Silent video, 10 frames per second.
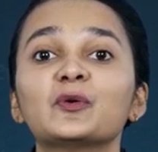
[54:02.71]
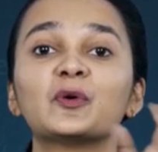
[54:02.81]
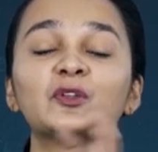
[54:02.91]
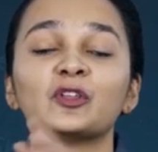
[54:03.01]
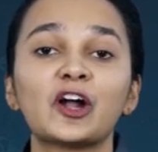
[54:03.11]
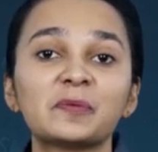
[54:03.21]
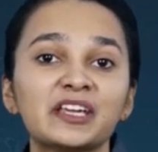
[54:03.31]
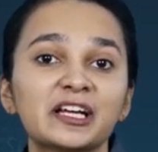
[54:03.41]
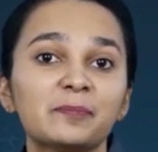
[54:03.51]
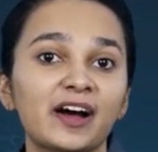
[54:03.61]
no, not
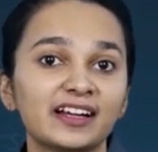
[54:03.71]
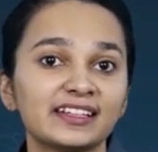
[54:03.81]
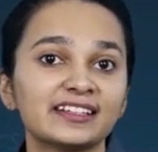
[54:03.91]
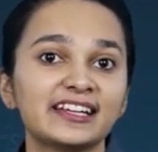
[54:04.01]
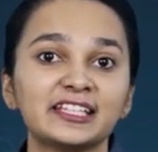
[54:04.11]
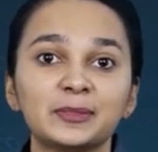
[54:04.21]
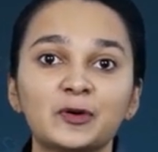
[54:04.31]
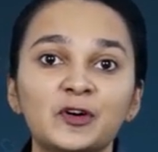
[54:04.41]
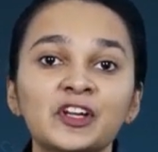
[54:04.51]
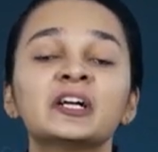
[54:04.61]
being a partner
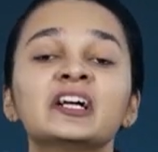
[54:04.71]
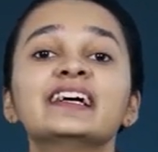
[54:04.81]
anymore,